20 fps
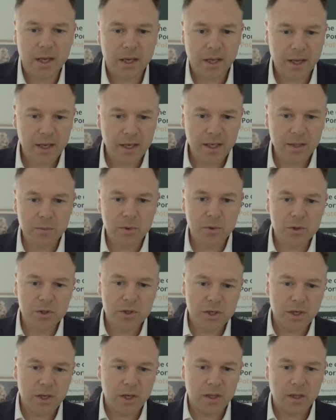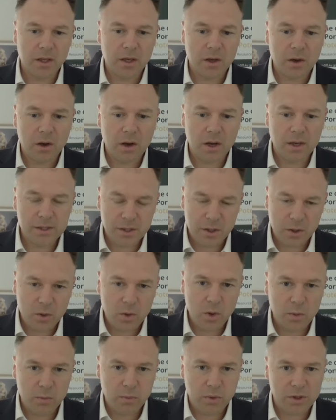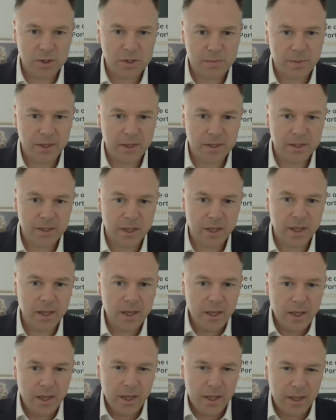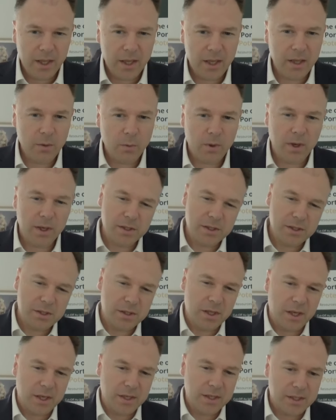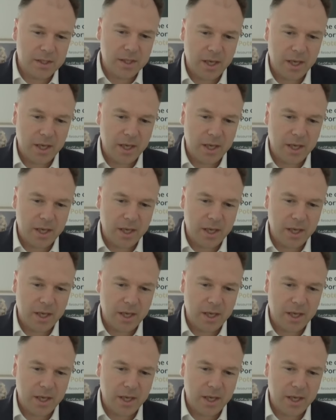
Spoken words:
Kenny Bush and the guys at Core Prospecting, they're the ones that